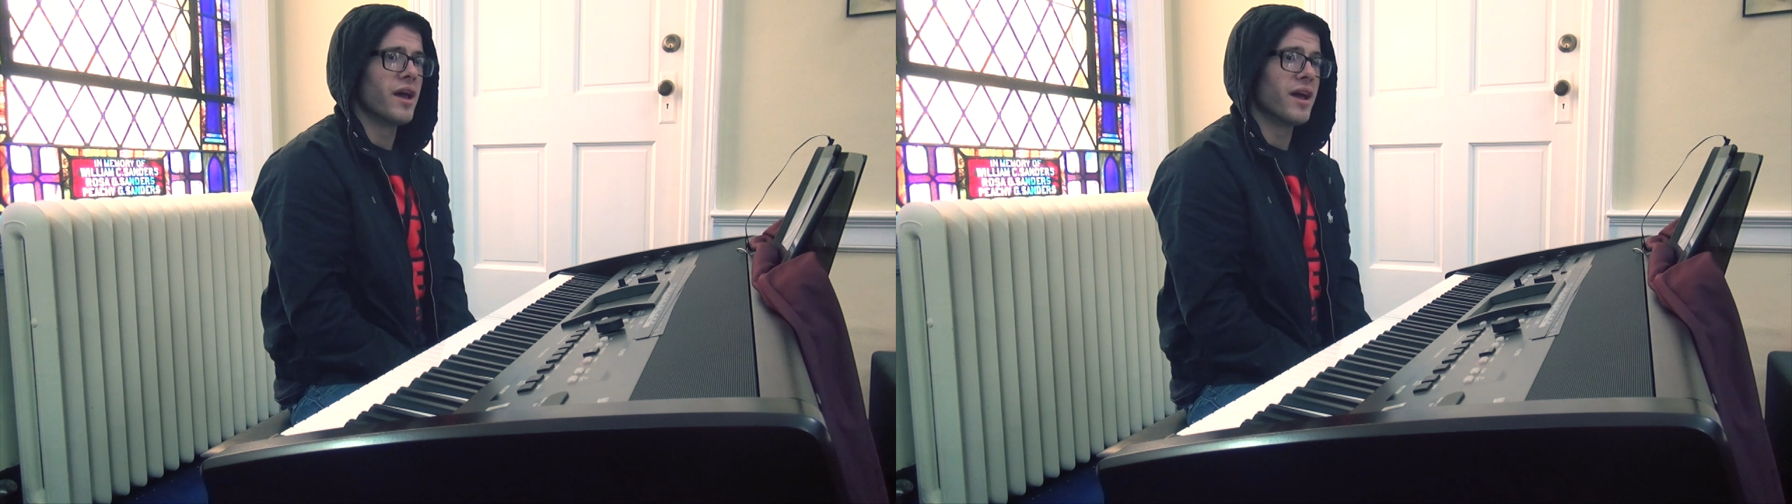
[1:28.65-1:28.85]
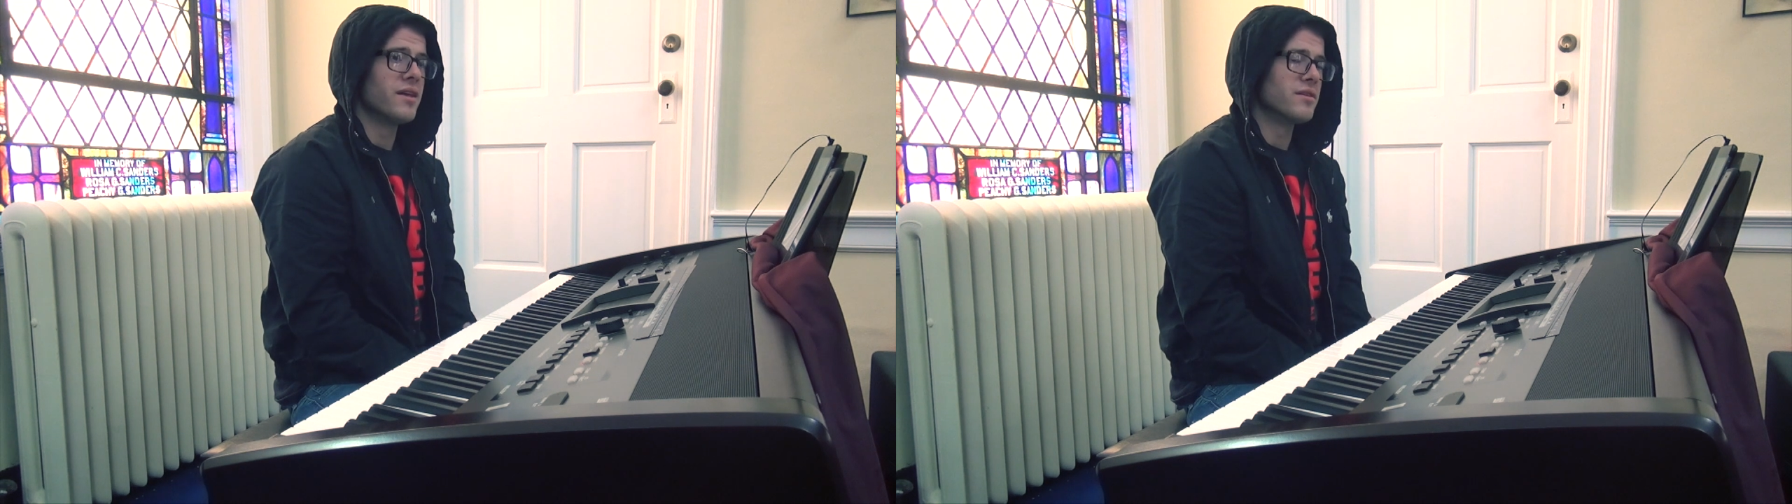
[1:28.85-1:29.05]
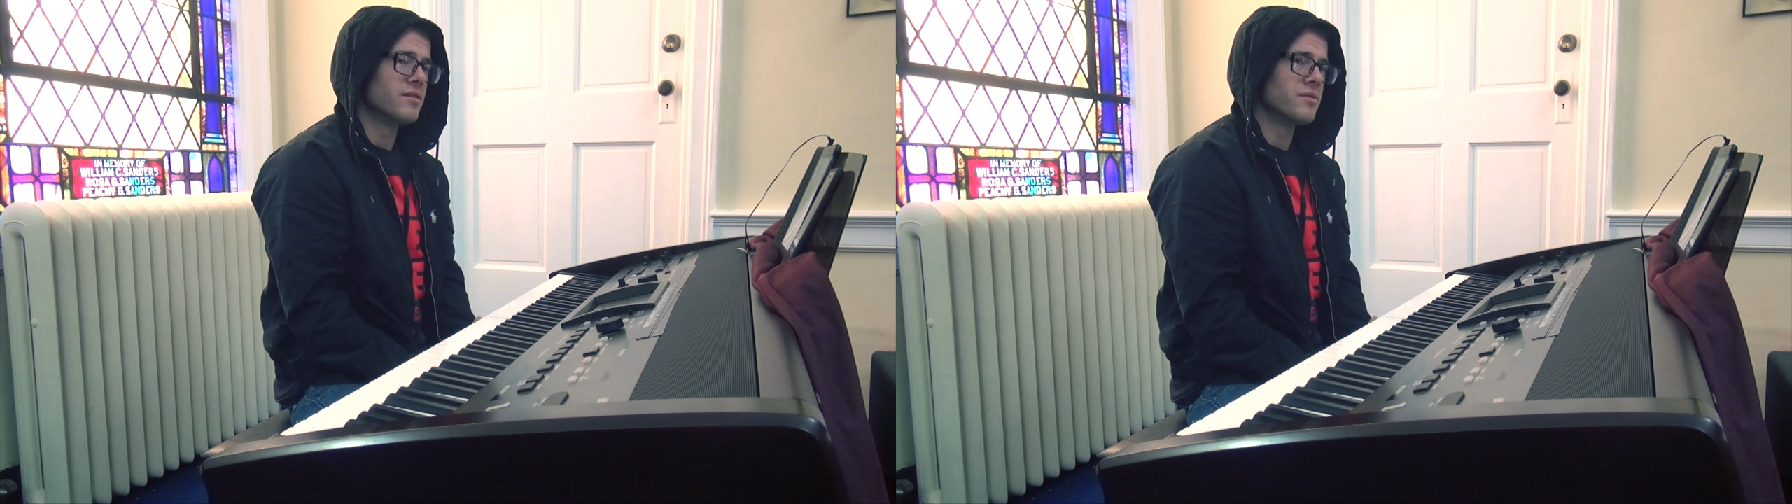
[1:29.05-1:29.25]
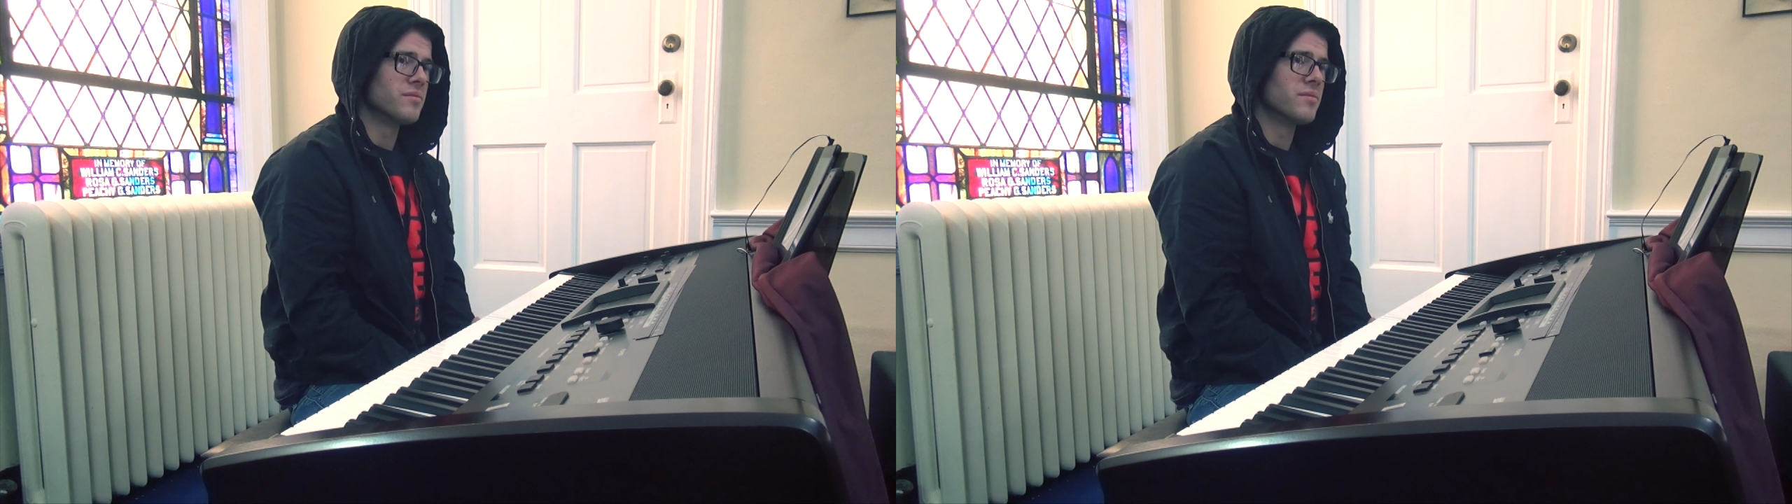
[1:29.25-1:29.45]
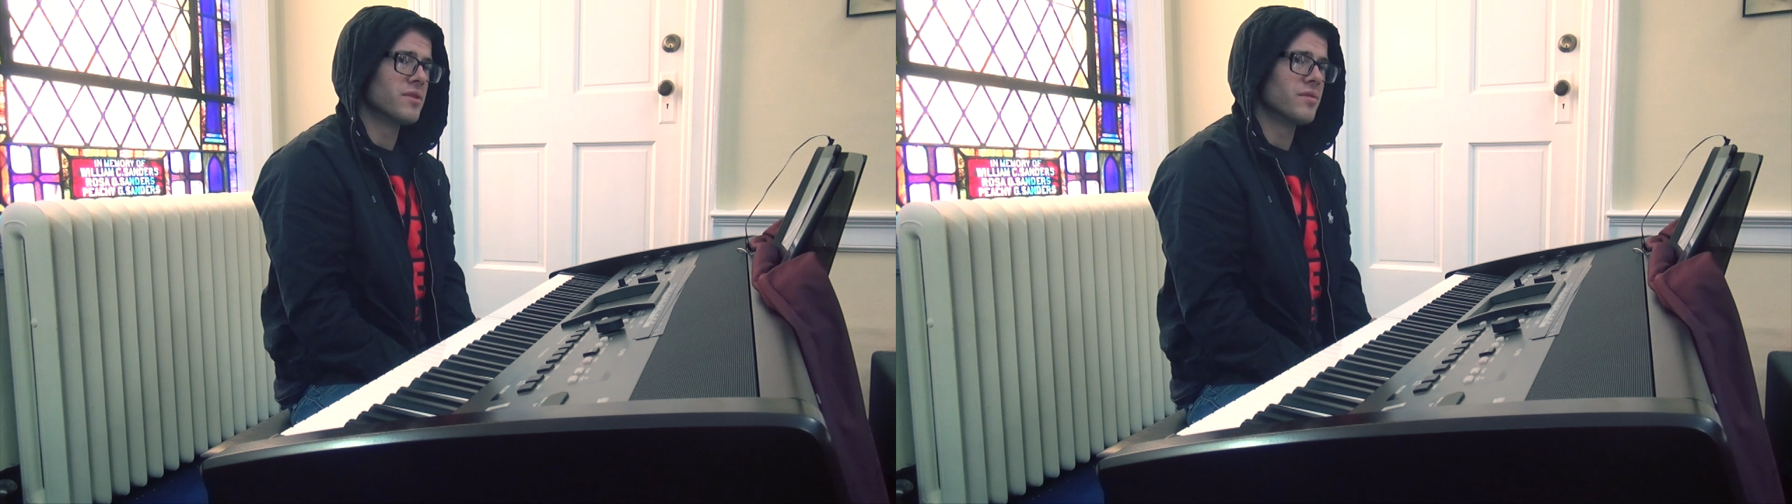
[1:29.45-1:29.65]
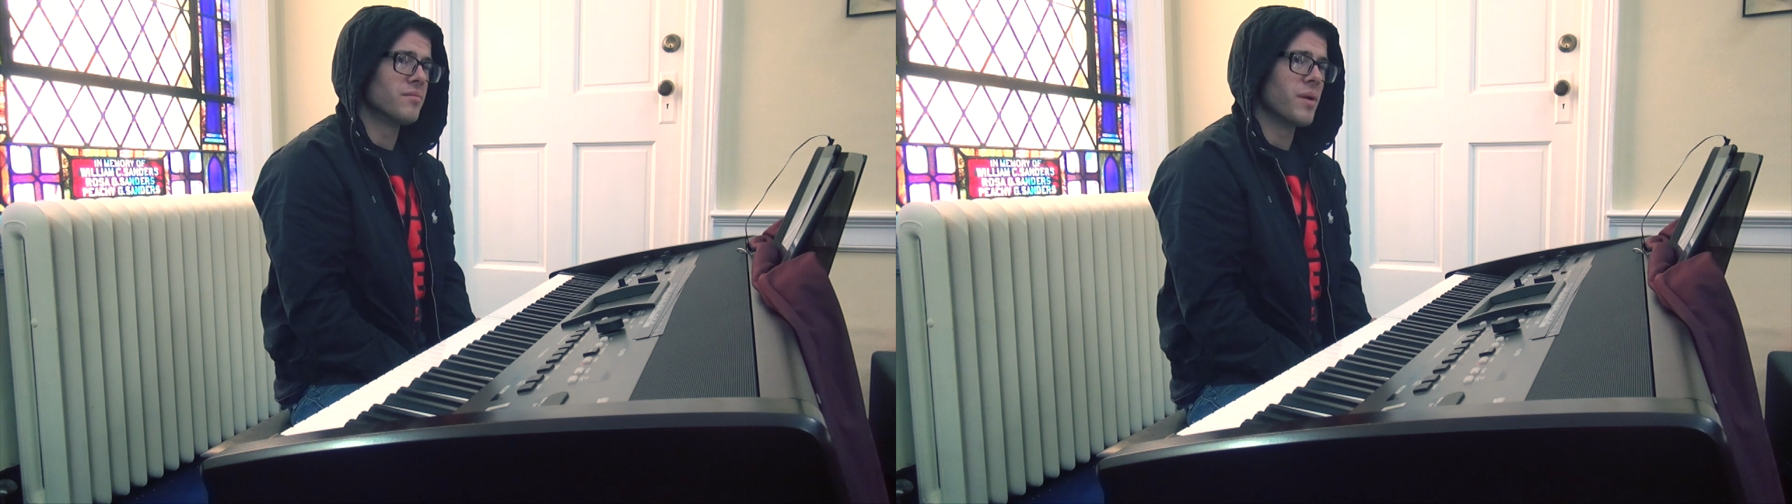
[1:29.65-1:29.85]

And